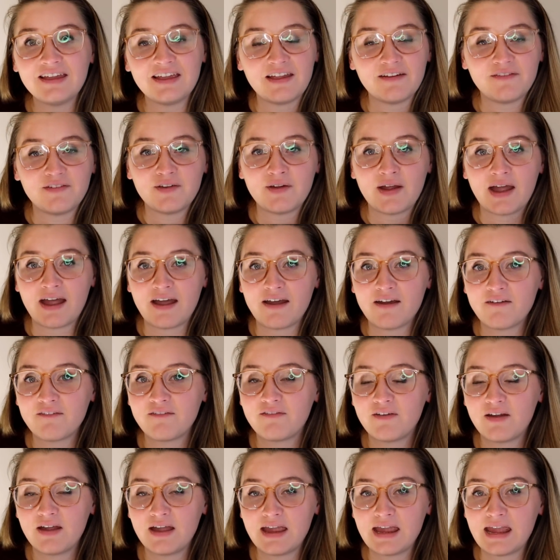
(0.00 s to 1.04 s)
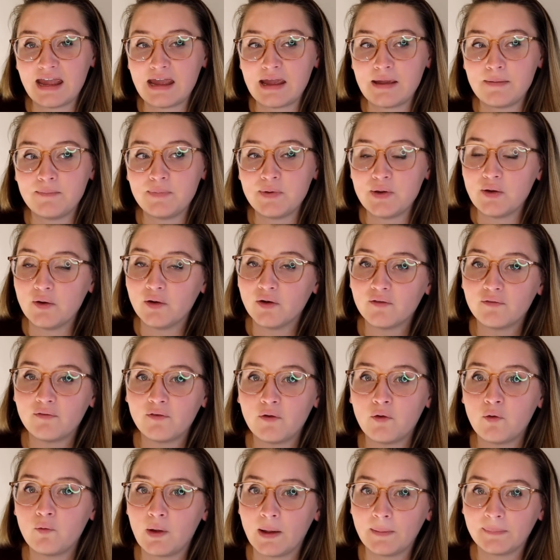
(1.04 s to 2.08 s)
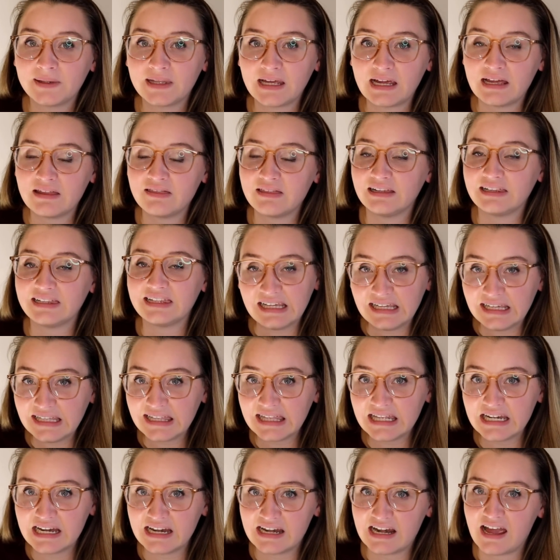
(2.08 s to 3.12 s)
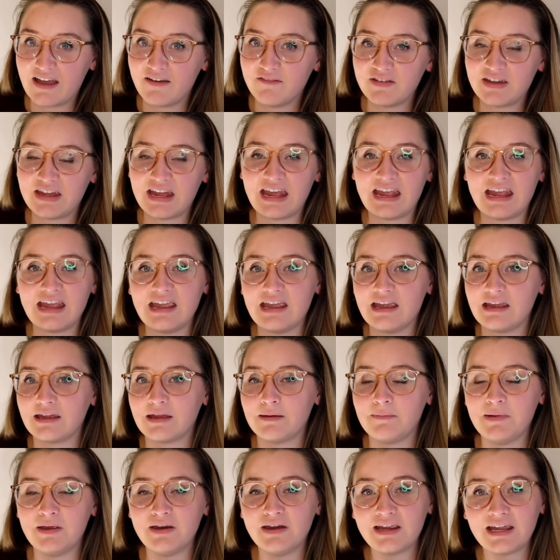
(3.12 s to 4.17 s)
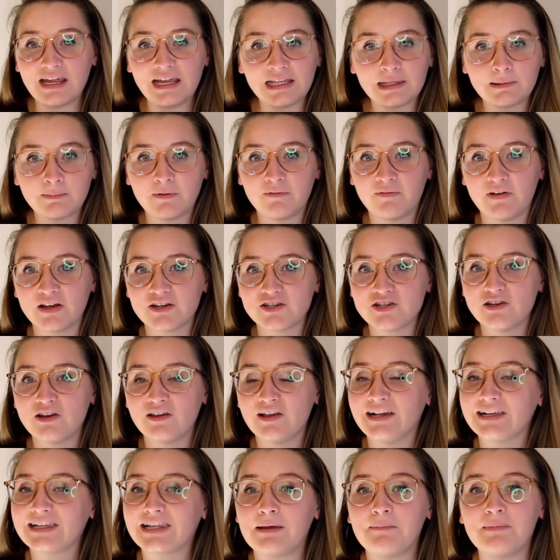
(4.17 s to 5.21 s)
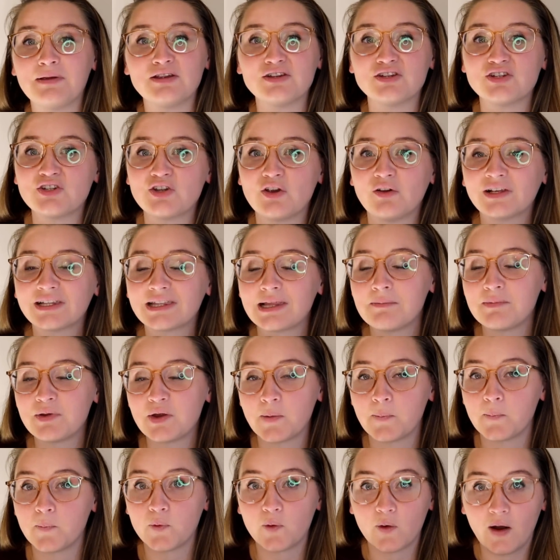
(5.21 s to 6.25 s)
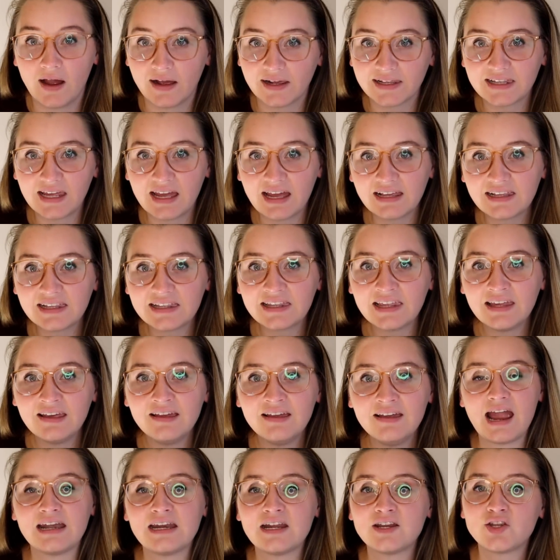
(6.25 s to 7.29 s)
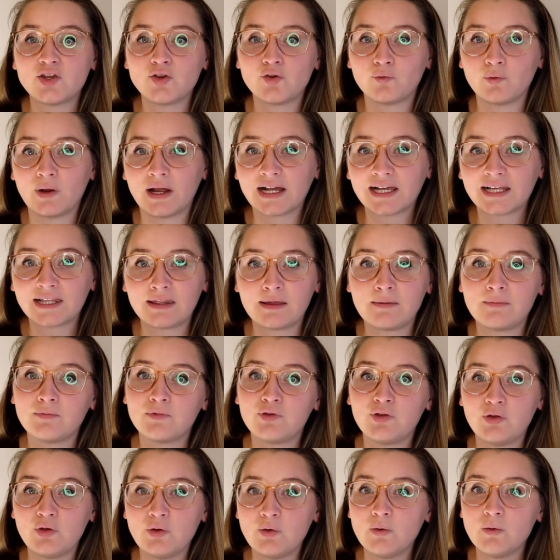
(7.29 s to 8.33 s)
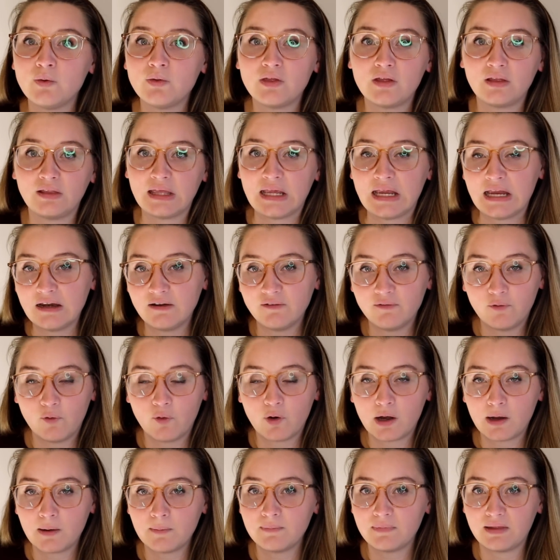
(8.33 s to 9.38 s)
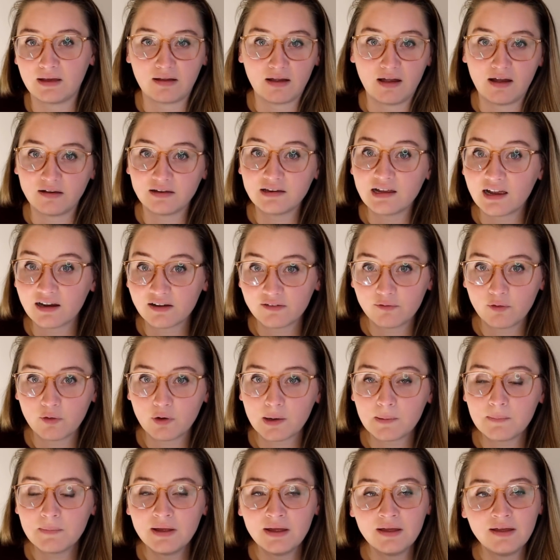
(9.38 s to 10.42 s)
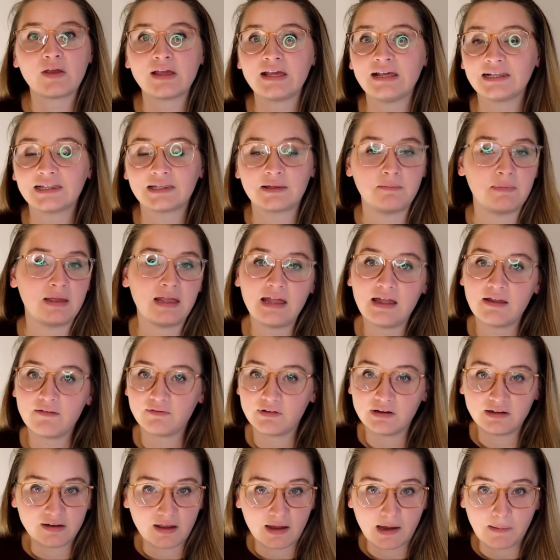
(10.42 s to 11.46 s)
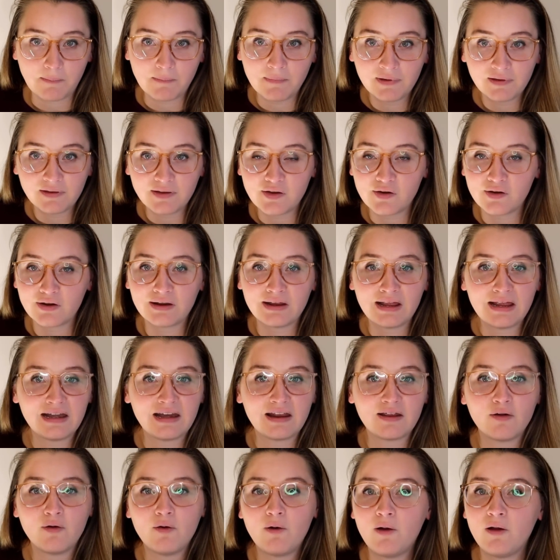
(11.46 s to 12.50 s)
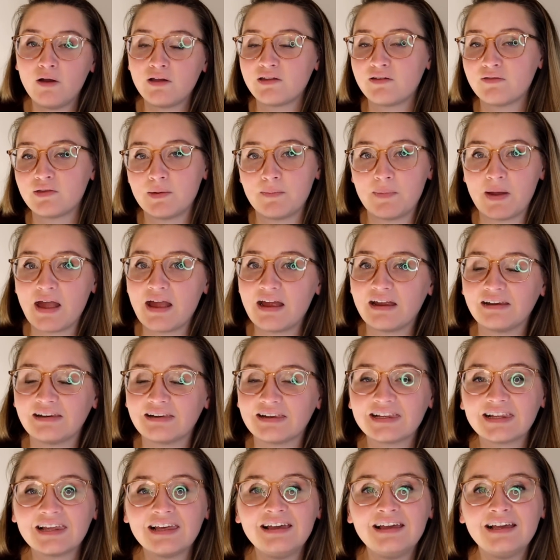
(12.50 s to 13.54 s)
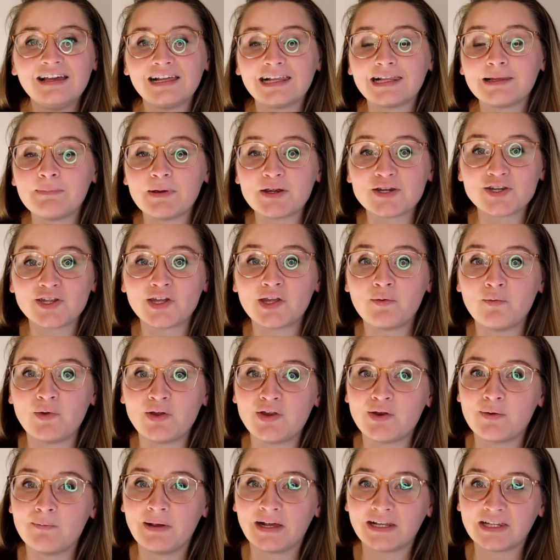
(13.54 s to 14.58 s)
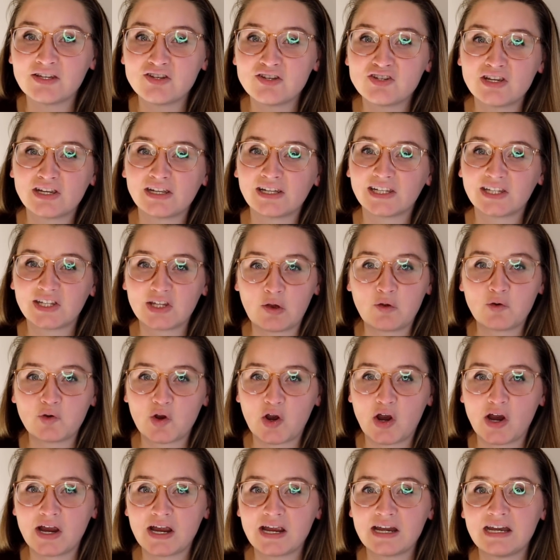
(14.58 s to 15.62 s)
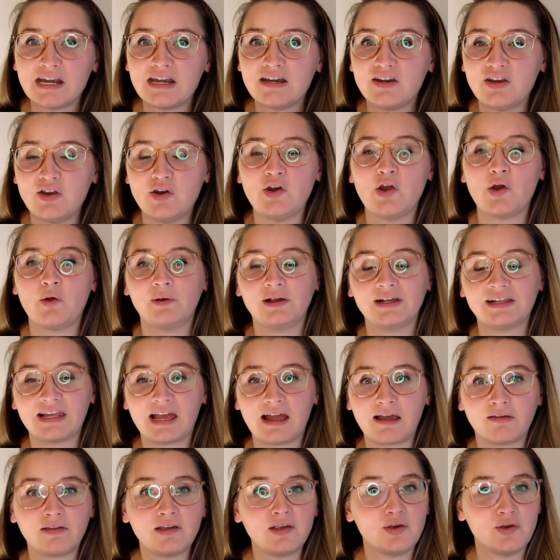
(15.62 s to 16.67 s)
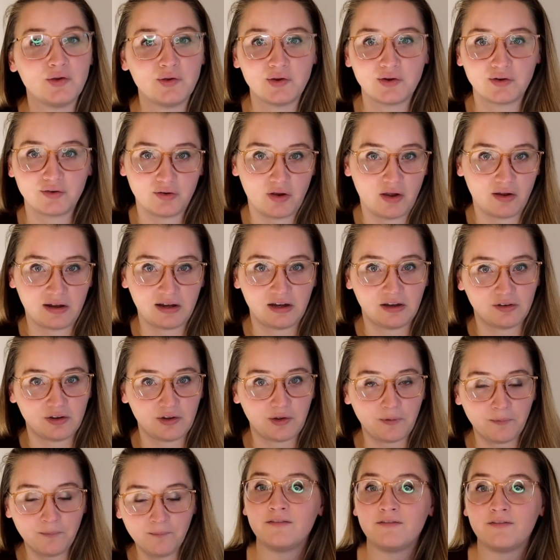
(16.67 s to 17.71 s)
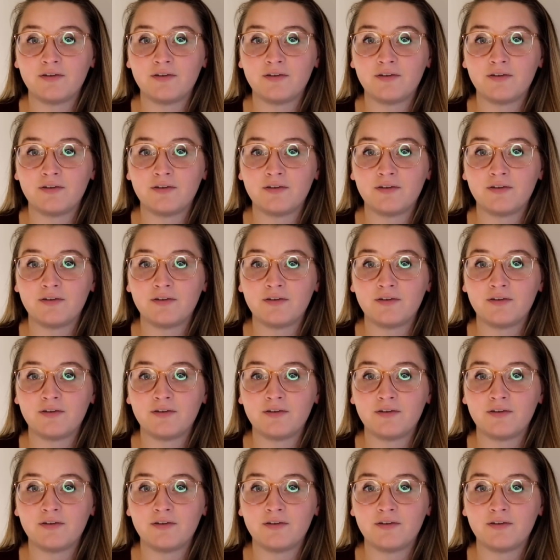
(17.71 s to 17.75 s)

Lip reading: If you have a beautiful website that's easy to navigate, it communicates professionalism, it shows them your process, and it directs them to the lead form, the contact form, they'll hit submit every time. You're hitting all of the buttons, especially when your messaging is so targeted, you know exactly who you're talking to.